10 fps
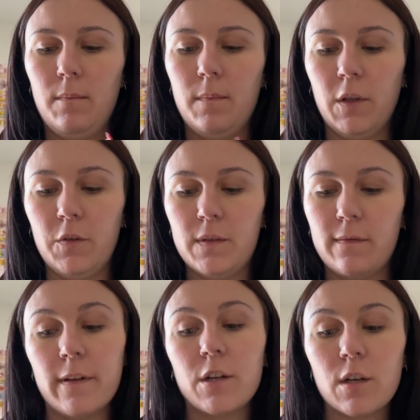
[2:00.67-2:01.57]
Loose
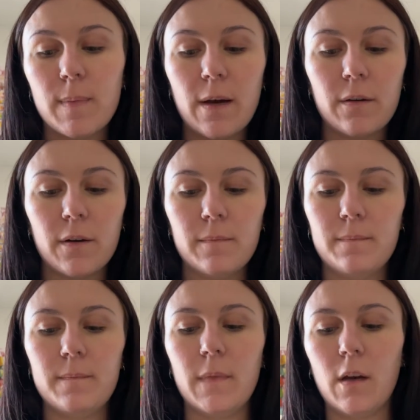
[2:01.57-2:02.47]
Finishing Powder
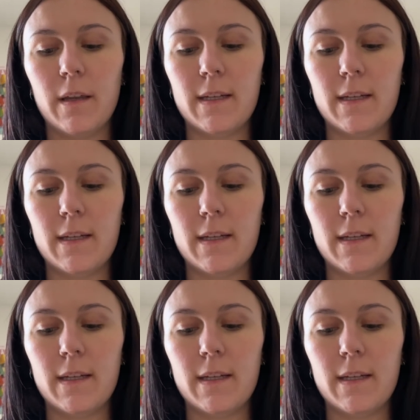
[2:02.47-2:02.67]
in the